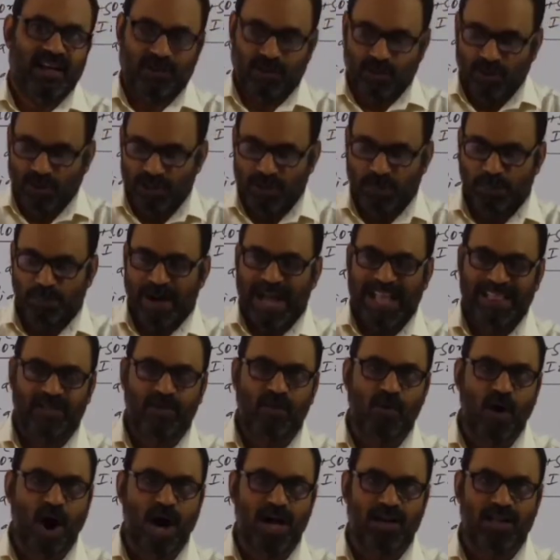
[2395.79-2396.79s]
Those band
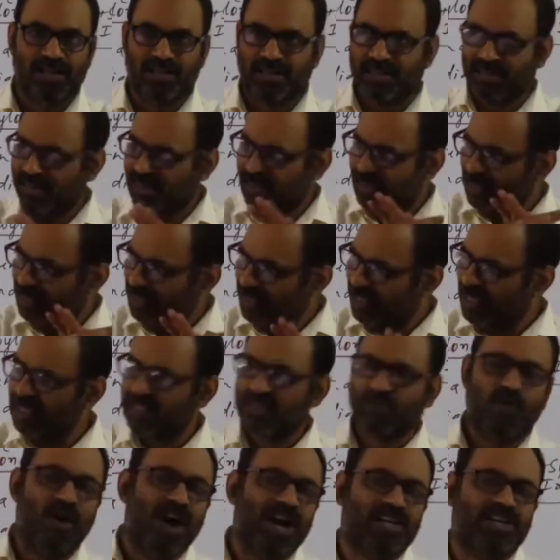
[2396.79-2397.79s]
walls is
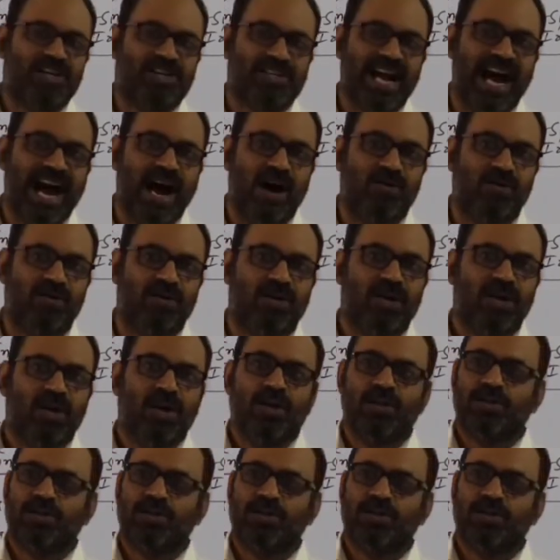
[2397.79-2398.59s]
washed out.